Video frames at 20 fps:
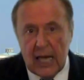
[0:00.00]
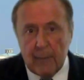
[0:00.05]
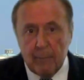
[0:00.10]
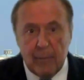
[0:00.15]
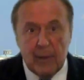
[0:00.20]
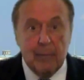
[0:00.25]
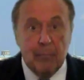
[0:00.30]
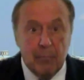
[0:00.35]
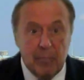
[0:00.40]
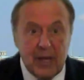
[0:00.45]

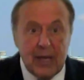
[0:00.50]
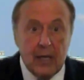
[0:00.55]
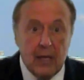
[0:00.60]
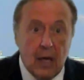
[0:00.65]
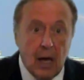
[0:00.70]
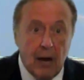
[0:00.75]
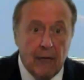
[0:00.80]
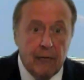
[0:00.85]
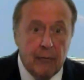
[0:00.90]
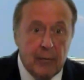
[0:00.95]
been big
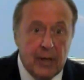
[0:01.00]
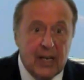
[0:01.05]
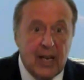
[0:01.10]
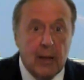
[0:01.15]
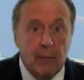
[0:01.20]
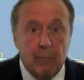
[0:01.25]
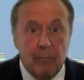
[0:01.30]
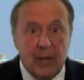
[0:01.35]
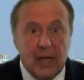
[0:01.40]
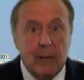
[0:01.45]
government
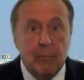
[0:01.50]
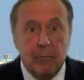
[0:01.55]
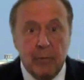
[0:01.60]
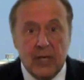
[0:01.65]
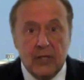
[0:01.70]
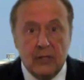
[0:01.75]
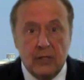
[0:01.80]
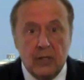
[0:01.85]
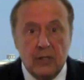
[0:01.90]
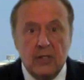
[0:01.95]
and big
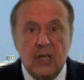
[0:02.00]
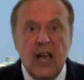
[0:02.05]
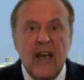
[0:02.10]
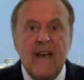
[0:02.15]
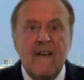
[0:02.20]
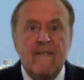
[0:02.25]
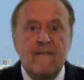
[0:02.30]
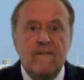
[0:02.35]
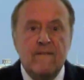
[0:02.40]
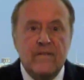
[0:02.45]
business
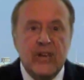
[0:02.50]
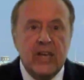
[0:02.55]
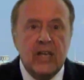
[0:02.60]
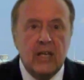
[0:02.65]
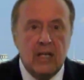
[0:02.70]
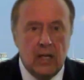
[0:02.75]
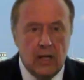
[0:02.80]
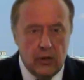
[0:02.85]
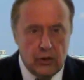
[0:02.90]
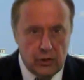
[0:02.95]

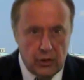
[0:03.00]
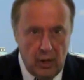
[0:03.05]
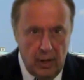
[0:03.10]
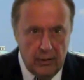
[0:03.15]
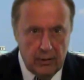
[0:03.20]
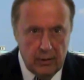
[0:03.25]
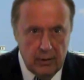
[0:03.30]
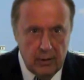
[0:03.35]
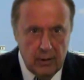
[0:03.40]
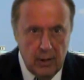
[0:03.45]
feeding each
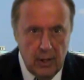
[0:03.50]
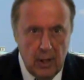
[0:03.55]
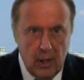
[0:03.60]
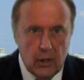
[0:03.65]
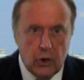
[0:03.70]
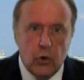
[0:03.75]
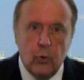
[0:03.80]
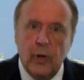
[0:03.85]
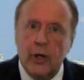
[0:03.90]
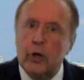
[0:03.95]
other
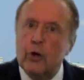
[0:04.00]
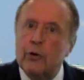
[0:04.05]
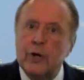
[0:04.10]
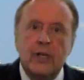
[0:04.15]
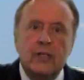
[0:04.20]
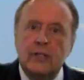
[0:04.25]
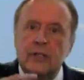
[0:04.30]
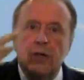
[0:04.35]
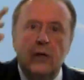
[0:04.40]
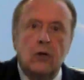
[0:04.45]
to
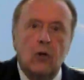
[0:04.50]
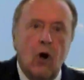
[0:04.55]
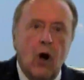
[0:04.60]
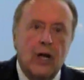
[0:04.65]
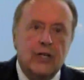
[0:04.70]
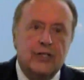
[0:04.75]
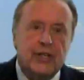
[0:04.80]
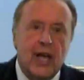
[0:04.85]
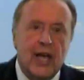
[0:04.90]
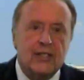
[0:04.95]
increase their
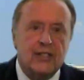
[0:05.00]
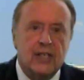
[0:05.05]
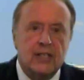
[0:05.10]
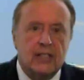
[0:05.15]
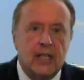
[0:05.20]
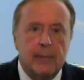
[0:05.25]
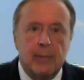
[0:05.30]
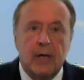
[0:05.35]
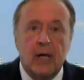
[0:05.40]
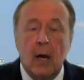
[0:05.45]
largesse as
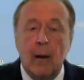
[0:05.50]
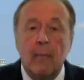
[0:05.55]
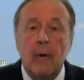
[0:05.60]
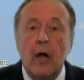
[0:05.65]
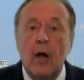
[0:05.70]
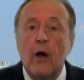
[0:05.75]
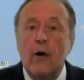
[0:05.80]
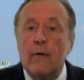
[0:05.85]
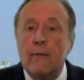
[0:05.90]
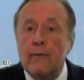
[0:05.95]
they become
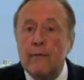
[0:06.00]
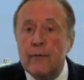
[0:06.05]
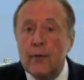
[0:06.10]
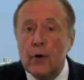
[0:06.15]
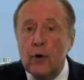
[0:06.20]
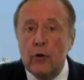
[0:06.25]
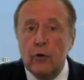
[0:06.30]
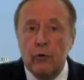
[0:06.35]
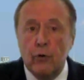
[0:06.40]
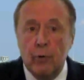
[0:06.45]

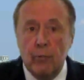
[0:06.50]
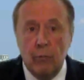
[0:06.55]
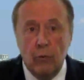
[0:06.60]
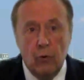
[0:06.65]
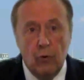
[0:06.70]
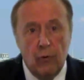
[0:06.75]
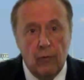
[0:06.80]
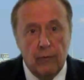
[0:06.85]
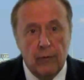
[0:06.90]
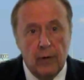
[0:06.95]
further
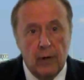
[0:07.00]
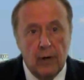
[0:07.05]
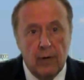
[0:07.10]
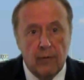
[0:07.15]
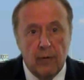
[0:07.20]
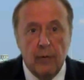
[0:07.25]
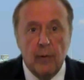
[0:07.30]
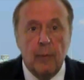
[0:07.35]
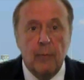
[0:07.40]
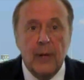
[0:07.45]
removed
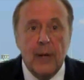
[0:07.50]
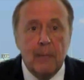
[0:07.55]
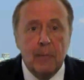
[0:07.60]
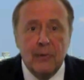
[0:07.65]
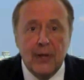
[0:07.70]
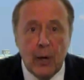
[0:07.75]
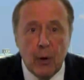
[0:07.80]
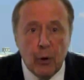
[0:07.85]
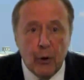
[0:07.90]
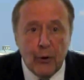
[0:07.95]
from the people
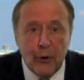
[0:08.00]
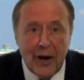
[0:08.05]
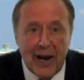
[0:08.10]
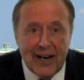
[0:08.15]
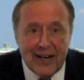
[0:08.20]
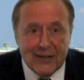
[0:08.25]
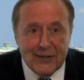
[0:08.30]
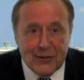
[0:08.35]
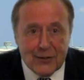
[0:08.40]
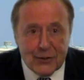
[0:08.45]
they were
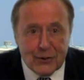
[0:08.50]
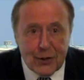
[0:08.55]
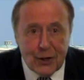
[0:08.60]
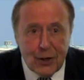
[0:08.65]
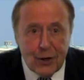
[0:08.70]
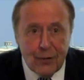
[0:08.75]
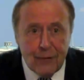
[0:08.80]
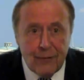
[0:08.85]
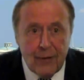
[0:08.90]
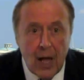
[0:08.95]
created to
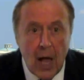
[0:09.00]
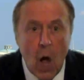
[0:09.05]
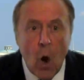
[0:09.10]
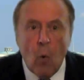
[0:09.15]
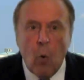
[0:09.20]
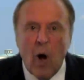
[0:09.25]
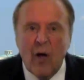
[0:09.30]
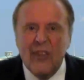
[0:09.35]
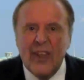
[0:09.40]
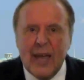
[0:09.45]
serve,
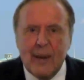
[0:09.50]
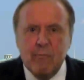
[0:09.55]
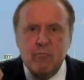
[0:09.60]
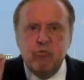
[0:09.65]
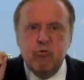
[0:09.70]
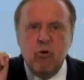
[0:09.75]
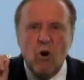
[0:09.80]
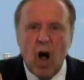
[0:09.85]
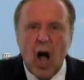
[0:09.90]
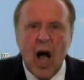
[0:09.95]
while they
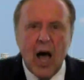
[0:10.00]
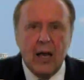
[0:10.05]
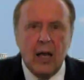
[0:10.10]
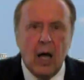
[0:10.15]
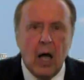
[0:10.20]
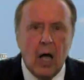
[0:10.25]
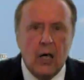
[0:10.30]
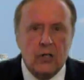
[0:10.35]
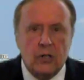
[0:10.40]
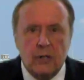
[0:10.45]
prod
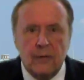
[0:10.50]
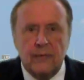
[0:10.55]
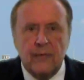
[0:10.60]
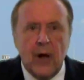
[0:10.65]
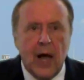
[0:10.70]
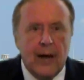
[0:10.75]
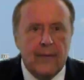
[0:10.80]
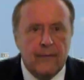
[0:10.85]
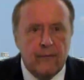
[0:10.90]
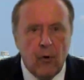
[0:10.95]
us to
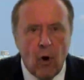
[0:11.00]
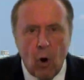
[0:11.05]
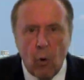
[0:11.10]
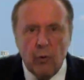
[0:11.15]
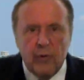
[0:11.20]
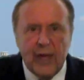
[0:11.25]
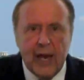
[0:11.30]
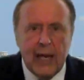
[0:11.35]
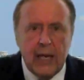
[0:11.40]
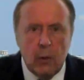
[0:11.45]
find fault
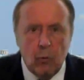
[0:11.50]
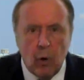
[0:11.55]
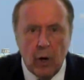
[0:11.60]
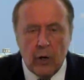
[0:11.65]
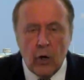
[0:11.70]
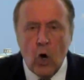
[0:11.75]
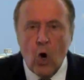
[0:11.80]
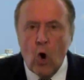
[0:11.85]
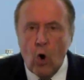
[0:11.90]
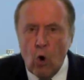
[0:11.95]
with
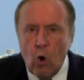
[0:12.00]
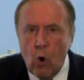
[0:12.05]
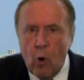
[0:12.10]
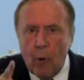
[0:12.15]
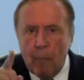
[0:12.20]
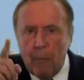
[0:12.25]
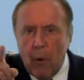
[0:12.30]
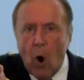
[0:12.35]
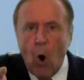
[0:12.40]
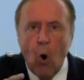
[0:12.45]
anyone who
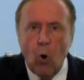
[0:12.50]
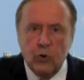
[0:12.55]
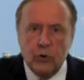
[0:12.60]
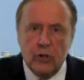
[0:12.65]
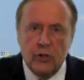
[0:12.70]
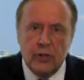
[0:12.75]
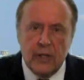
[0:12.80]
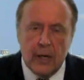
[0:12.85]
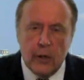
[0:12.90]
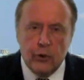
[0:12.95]

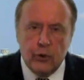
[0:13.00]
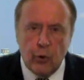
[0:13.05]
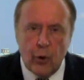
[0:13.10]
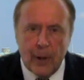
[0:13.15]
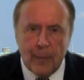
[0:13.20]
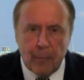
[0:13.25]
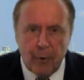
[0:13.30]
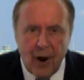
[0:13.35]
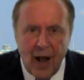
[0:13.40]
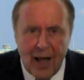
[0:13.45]
opposes their
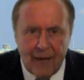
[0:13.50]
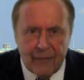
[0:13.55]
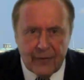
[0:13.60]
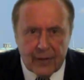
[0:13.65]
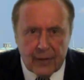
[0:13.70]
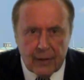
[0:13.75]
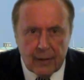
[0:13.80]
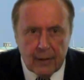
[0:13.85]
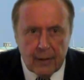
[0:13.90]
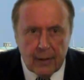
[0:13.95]
joint profit?